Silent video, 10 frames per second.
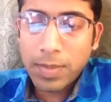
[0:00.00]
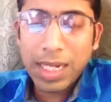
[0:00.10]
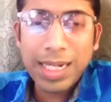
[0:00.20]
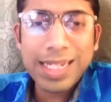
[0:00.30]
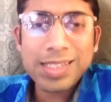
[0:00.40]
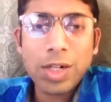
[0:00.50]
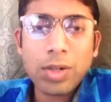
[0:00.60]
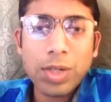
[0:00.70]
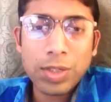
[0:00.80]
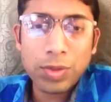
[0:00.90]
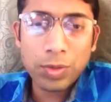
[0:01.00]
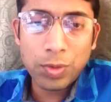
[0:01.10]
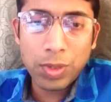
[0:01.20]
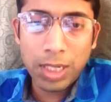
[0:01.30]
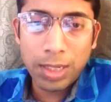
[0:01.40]
India is not going
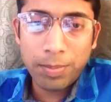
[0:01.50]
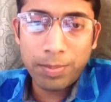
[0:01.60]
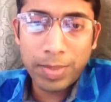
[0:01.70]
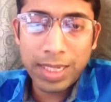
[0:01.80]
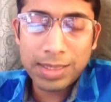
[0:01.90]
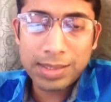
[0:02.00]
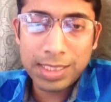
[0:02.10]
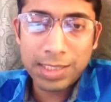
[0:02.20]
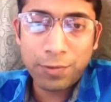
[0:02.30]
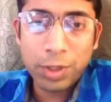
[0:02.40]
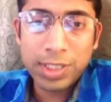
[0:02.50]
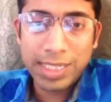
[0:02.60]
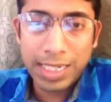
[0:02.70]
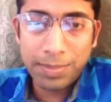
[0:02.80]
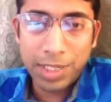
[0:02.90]
to make such a foolish
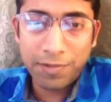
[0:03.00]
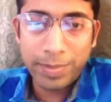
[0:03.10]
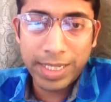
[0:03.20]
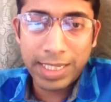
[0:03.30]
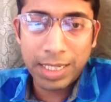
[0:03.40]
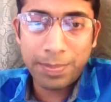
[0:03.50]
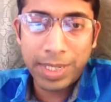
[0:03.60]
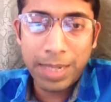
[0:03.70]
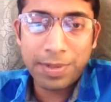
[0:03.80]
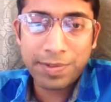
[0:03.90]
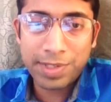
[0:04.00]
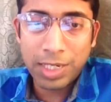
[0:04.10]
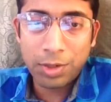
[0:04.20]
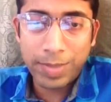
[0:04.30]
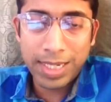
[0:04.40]
attempt of making a preemptive
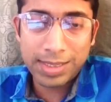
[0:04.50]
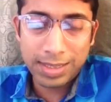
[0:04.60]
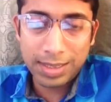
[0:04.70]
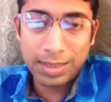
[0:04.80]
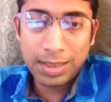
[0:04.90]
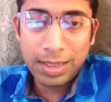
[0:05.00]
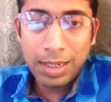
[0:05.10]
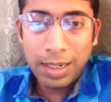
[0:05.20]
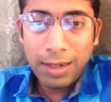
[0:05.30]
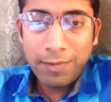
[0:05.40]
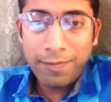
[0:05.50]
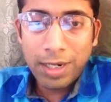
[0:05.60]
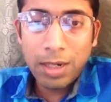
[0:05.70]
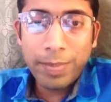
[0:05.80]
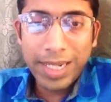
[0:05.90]
strike on Pakistan
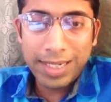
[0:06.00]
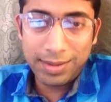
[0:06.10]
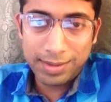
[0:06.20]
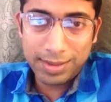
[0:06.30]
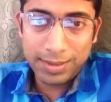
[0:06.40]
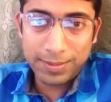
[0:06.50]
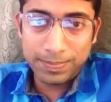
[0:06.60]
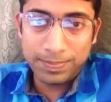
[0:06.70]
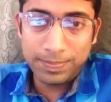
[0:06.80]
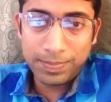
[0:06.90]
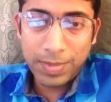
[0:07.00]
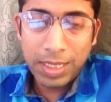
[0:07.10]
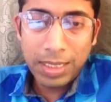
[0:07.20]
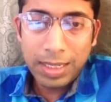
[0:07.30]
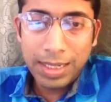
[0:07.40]
for many reasons.
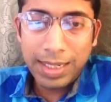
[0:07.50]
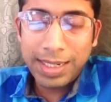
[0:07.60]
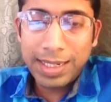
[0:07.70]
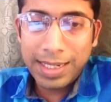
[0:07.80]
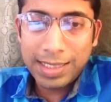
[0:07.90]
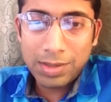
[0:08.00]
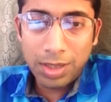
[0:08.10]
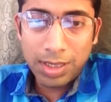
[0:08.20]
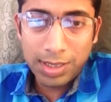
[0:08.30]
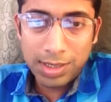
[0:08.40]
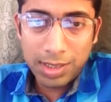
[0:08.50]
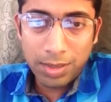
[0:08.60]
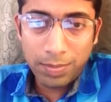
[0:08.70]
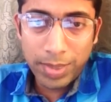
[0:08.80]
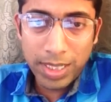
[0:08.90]
India has got its
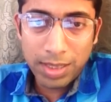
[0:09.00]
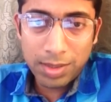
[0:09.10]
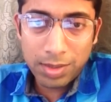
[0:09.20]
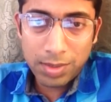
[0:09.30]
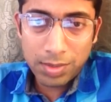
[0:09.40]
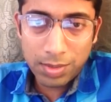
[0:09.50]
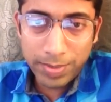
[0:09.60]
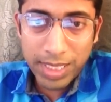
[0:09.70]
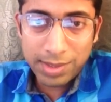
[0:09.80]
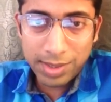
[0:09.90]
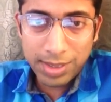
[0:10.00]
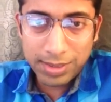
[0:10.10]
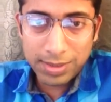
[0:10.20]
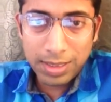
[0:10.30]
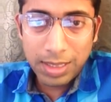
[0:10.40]
bigger
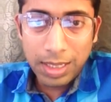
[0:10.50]
cities,